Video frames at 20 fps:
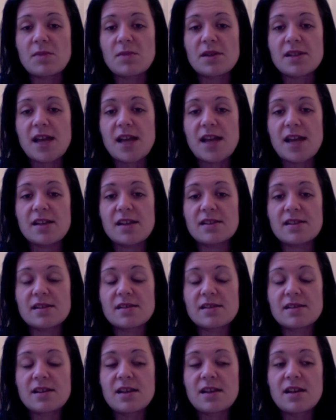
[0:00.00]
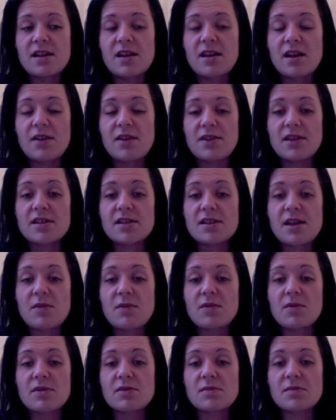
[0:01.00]
of days, and the internet
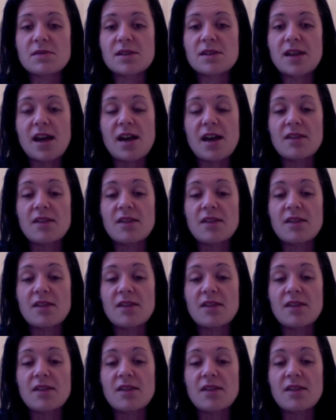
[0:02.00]
one's up to that,